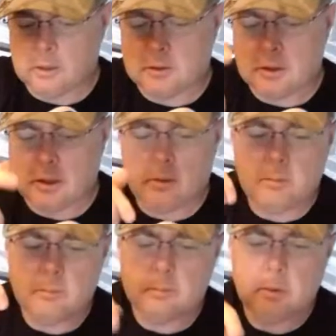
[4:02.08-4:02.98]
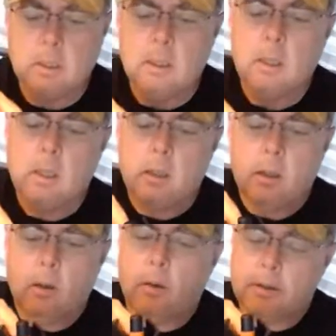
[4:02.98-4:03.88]
good seal.
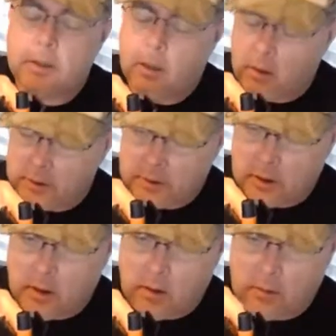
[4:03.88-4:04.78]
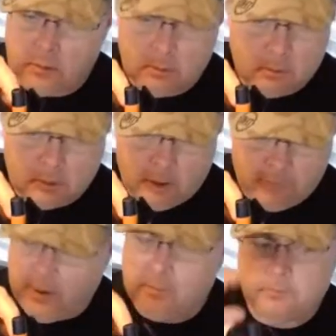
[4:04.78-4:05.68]
Once the orange is all
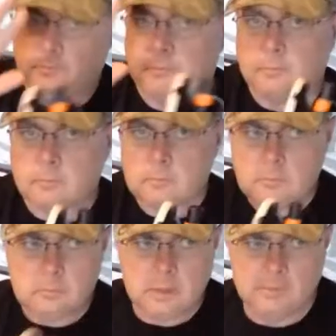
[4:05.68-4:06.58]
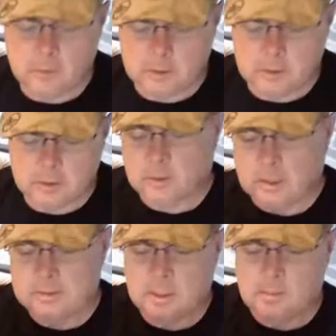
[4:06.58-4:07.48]
covered up, you have a good
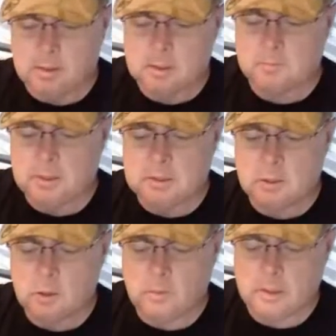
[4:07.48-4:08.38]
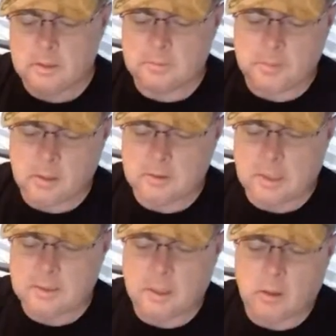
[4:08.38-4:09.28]
seal. The nice thing about this piece too is,
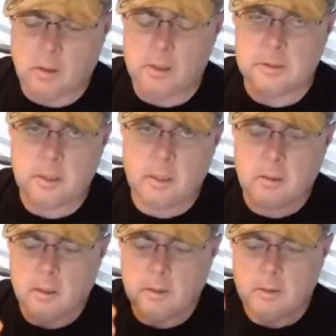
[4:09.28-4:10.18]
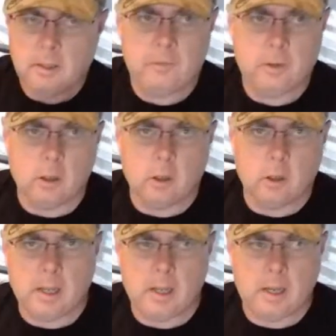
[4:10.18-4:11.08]
because it has the orange there, if you go
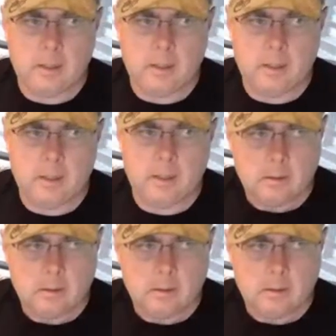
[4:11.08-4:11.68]
by,